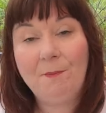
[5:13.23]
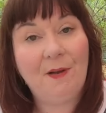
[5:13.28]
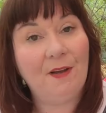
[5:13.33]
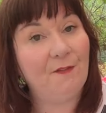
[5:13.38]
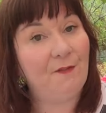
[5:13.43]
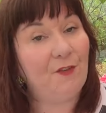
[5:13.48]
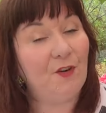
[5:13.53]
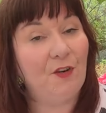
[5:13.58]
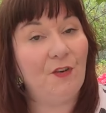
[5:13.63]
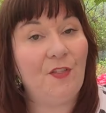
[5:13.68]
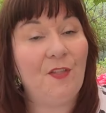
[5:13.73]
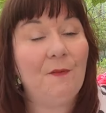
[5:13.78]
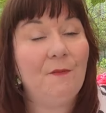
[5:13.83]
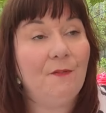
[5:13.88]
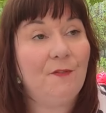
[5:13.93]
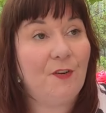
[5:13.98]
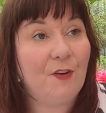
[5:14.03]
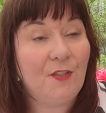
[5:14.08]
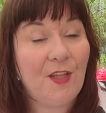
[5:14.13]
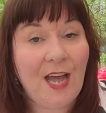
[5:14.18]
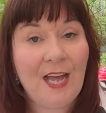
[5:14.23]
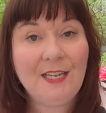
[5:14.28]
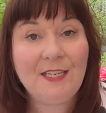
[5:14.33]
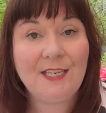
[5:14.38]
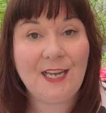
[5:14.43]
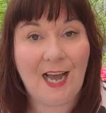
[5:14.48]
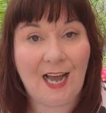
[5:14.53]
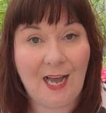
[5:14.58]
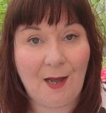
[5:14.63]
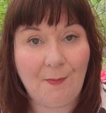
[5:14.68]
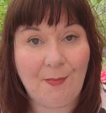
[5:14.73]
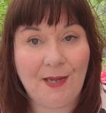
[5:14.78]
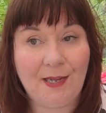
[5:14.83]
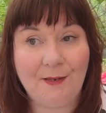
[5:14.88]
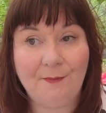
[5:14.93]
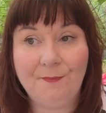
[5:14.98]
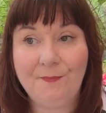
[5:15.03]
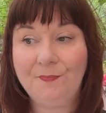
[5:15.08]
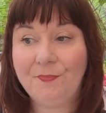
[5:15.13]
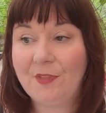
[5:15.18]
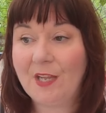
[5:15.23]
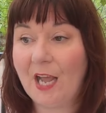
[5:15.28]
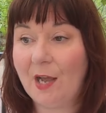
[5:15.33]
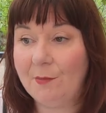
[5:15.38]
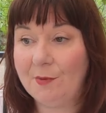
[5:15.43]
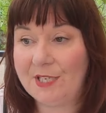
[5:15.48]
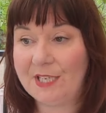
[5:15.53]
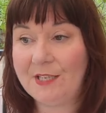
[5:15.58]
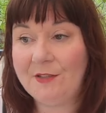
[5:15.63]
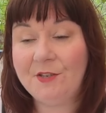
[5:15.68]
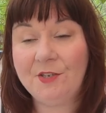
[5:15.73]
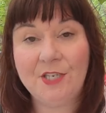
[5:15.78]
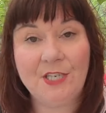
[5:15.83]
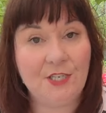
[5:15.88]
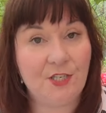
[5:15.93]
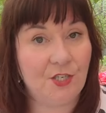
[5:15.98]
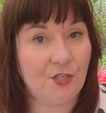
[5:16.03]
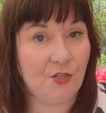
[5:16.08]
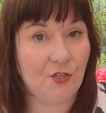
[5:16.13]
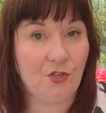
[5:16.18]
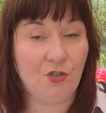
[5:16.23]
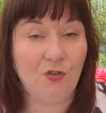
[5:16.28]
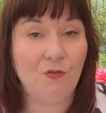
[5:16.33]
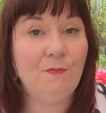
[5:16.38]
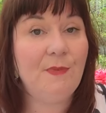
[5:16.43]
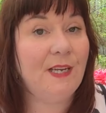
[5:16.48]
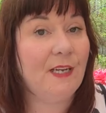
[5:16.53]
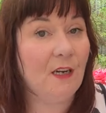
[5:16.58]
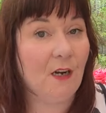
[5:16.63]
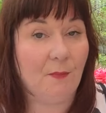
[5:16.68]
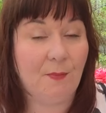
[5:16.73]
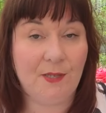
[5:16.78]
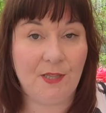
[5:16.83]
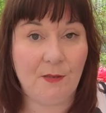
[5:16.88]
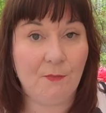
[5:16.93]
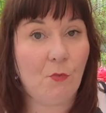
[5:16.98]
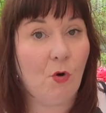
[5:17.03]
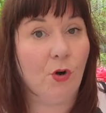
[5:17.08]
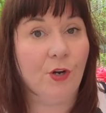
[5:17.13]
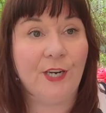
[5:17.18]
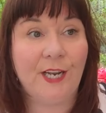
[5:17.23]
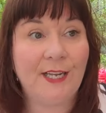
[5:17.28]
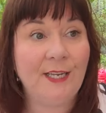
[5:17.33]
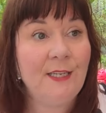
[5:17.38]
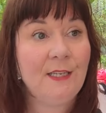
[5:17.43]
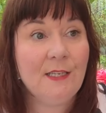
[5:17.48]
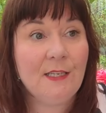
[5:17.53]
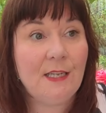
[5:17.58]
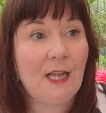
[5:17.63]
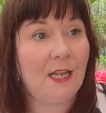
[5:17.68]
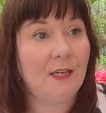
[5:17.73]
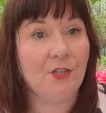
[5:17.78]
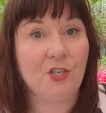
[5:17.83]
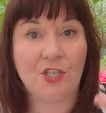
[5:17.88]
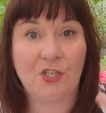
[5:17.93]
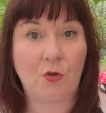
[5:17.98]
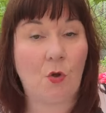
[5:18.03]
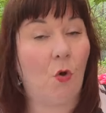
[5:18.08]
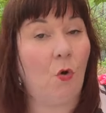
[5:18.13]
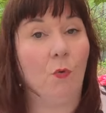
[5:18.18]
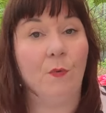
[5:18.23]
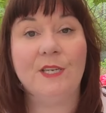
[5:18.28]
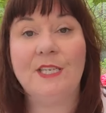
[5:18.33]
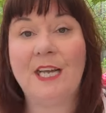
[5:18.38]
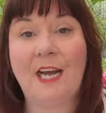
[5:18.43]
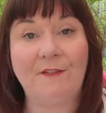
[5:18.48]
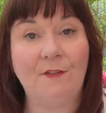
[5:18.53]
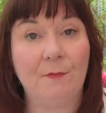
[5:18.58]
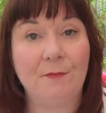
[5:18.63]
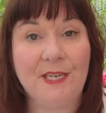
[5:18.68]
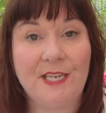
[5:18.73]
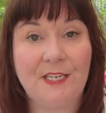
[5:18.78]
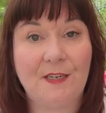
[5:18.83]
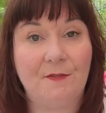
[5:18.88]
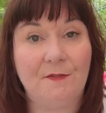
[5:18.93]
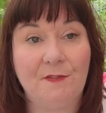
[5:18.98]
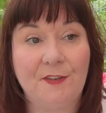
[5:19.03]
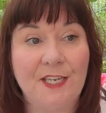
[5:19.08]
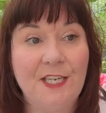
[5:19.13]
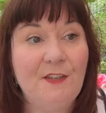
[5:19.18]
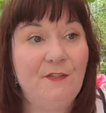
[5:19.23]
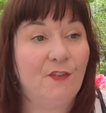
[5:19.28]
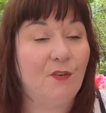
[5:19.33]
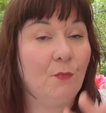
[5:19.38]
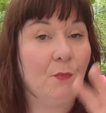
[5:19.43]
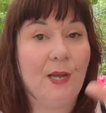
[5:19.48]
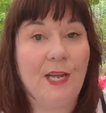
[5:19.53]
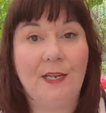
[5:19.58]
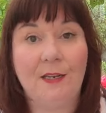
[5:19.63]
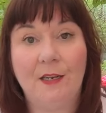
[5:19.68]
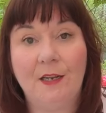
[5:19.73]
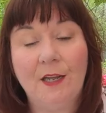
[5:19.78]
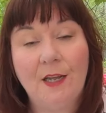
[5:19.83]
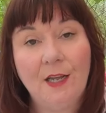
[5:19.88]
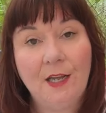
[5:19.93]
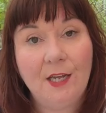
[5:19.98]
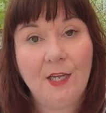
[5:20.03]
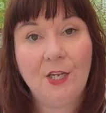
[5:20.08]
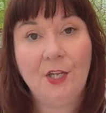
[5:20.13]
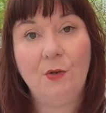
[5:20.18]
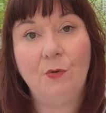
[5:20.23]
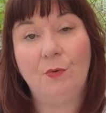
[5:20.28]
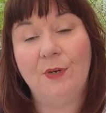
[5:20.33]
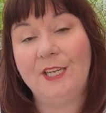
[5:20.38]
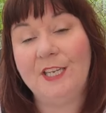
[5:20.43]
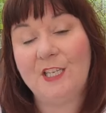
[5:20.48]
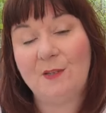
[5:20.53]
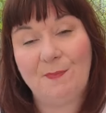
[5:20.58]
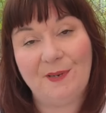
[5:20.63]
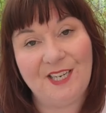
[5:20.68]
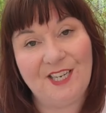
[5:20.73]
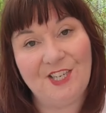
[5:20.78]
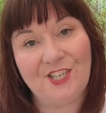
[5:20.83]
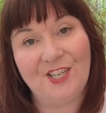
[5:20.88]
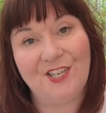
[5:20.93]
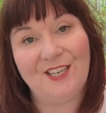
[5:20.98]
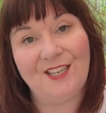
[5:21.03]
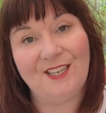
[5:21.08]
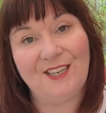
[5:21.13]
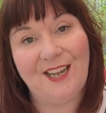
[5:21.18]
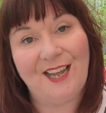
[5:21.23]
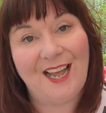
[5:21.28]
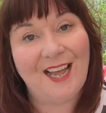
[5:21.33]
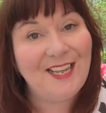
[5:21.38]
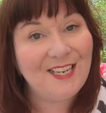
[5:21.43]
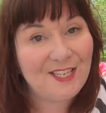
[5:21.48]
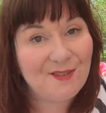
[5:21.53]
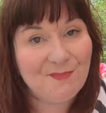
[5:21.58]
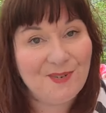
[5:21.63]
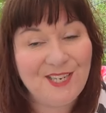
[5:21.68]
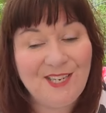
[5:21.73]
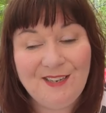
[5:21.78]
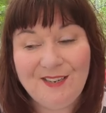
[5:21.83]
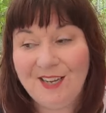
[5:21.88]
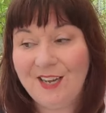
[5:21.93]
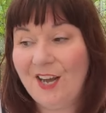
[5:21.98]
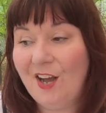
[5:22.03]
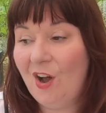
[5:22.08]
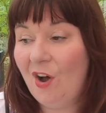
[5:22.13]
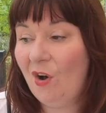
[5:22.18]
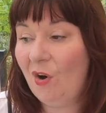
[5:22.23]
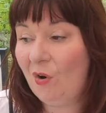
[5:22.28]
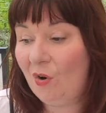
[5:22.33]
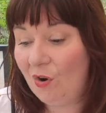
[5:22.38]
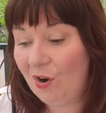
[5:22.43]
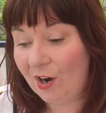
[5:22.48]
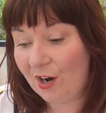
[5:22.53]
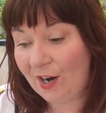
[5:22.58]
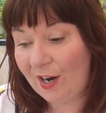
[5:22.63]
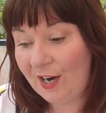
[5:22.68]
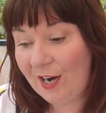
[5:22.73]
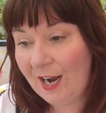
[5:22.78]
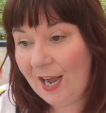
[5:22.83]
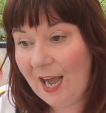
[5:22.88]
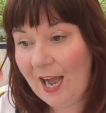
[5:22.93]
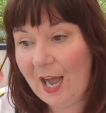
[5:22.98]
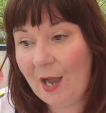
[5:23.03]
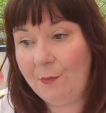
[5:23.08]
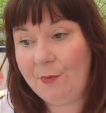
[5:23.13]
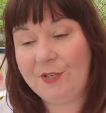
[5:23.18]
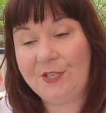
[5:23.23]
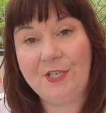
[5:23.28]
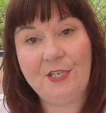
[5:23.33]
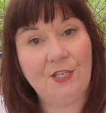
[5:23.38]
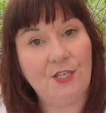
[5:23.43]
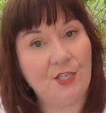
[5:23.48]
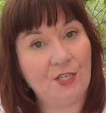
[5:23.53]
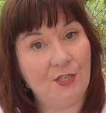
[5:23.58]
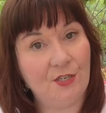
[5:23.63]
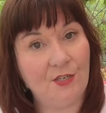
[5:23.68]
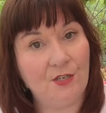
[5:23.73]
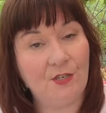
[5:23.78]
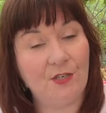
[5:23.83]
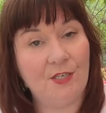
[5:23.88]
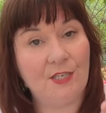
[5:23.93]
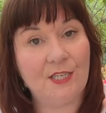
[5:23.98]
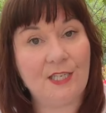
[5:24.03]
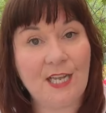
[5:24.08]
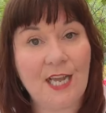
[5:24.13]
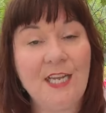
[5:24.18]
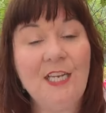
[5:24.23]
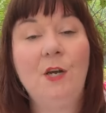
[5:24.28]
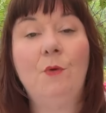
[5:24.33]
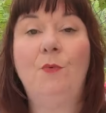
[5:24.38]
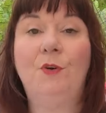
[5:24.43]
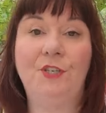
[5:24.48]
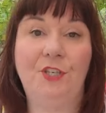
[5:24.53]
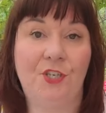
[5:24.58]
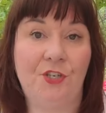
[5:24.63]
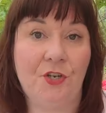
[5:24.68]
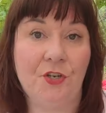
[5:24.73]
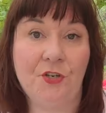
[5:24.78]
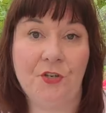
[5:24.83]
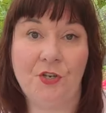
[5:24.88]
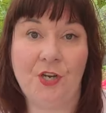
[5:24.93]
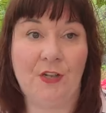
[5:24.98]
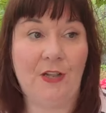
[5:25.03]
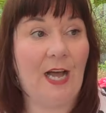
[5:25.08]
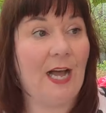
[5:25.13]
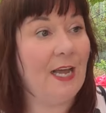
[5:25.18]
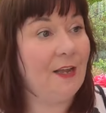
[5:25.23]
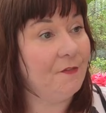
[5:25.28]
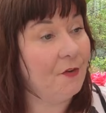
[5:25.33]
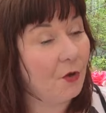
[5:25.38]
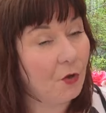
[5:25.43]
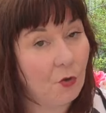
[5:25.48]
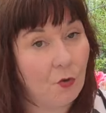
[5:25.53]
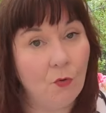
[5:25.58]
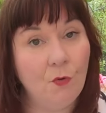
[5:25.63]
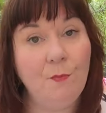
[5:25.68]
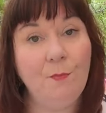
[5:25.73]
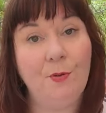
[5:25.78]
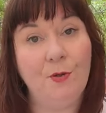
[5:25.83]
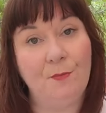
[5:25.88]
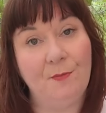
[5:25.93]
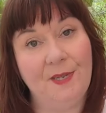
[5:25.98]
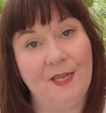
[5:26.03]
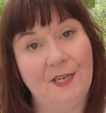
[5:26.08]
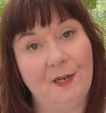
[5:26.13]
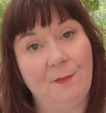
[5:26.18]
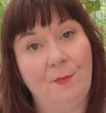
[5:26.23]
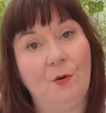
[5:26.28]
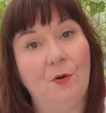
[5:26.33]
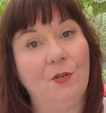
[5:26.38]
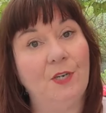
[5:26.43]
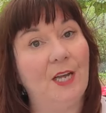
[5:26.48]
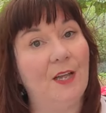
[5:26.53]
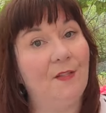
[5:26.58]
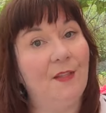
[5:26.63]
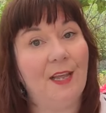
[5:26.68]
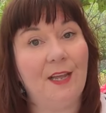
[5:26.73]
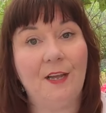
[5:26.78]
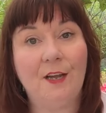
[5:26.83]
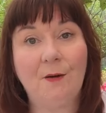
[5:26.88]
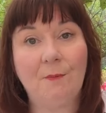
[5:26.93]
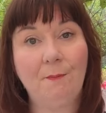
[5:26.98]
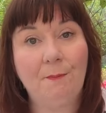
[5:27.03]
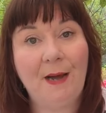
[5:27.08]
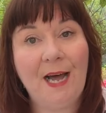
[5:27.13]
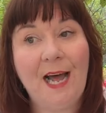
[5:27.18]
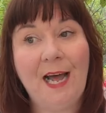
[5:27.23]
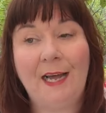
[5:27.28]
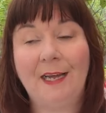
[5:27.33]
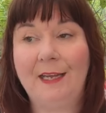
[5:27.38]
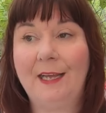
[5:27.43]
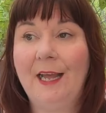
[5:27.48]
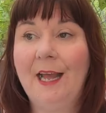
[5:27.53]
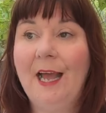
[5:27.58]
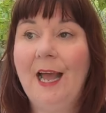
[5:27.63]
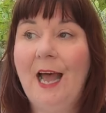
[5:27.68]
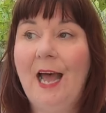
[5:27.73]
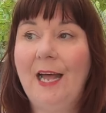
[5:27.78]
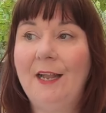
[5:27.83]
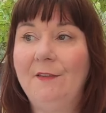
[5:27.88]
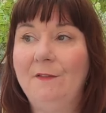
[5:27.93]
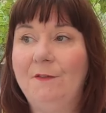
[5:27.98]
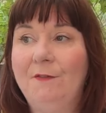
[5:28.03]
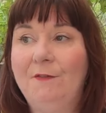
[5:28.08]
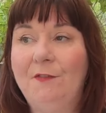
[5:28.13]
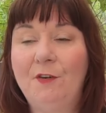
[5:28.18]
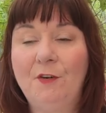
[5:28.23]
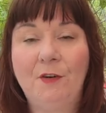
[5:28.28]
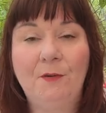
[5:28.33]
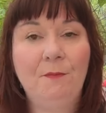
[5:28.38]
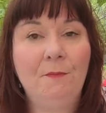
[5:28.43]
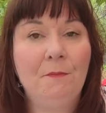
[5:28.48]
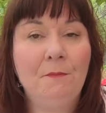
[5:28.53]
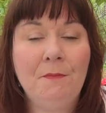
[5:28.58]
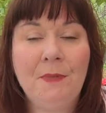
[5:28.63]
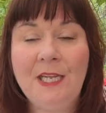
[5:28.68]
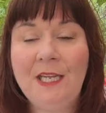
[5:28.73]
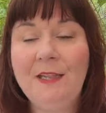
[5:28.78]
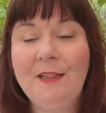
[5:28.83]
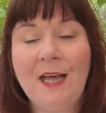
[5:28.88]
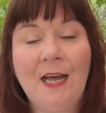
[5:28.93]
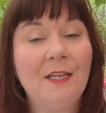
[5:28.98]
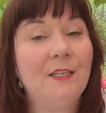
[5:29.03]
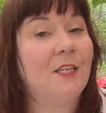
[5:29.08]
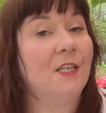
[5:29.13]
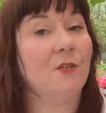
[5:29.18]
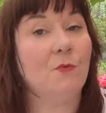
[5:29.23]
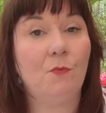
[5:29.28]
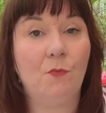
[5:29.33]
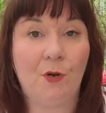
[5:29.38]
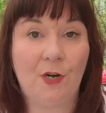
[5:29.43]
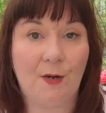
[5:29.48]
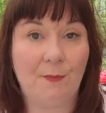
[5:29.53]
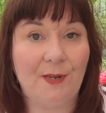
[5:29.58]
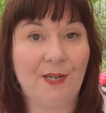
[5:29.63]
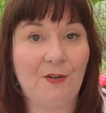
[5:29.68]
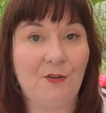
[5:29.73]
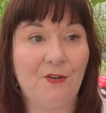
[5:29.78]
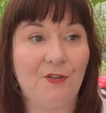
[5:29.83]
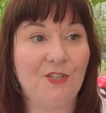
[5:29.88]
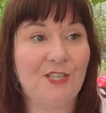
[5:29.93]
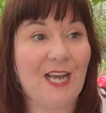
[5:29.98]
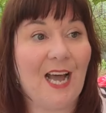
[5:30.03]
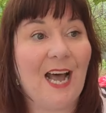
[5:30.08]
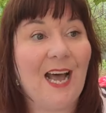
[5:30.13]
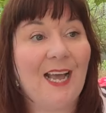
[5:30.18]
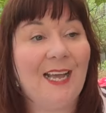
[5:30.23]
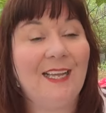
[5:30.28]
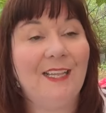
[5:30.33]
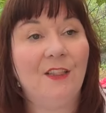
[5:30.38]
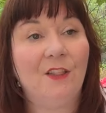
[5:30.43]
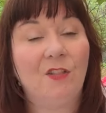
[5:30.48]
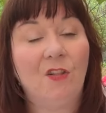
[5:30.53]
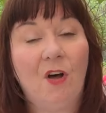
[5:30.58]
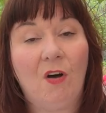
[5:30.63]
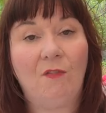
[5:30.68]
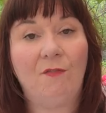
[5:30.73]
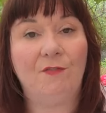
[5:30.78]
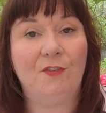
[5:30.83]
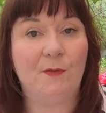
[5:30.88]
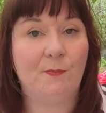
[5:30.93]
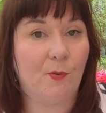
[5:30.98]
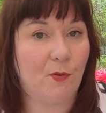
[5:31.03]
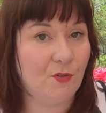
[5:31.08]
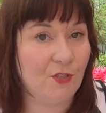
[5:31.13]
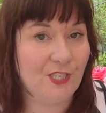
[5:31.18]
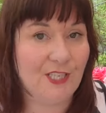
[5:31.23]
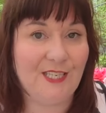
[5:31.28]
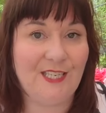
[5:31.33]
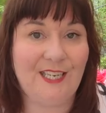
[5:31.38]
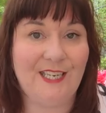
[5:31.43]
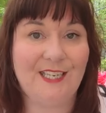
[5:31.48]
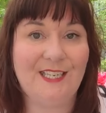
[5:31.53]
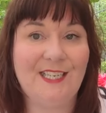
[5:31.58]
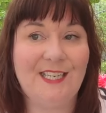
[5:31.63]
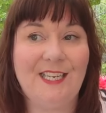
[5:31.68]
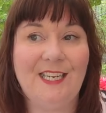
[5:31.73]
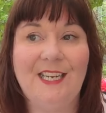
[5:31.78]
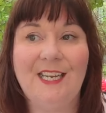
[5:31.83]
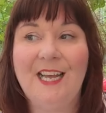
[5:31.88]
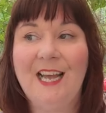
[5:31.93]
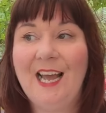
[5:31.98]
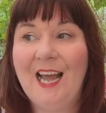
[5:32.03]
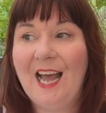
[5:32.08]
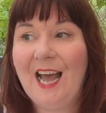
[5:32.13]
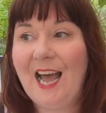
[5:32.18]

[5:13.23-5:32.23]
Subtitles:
But for that to happen, I would either need to do makeup in the mornings and just always have a made up face for when, inspiration hits me, or I would need to decide I wanted to do a live, go and put makeup on, and then come back. And for me, that doesn't work because I love spontaneity.